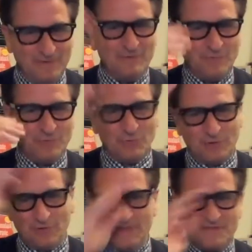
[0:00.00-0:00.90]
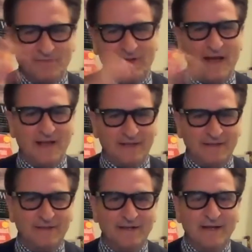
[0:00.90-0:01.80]
through the grace of God,
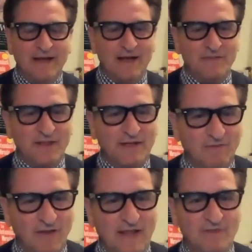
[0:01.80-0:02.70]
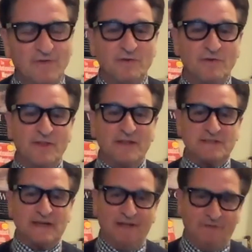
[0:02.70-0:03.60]
and I think a lot of other things
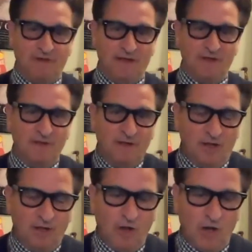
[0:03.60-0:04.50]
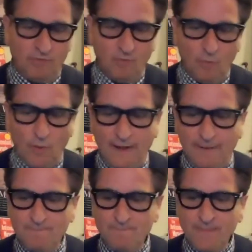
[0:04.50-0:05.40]
that I've done along the way.
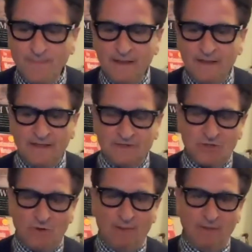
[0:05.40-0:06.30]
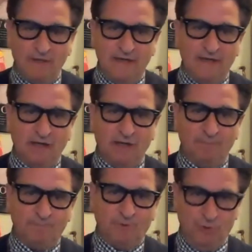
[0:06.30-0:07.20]
And so I'm leading
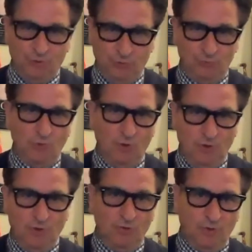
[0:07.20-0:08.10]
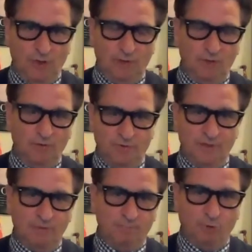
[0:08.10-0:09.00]
up to the
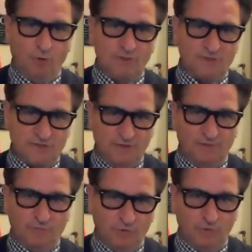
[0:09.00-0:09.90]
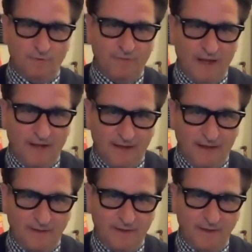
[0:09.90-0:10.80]
importance of
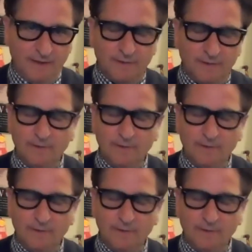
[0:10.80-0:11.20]
glutathione here.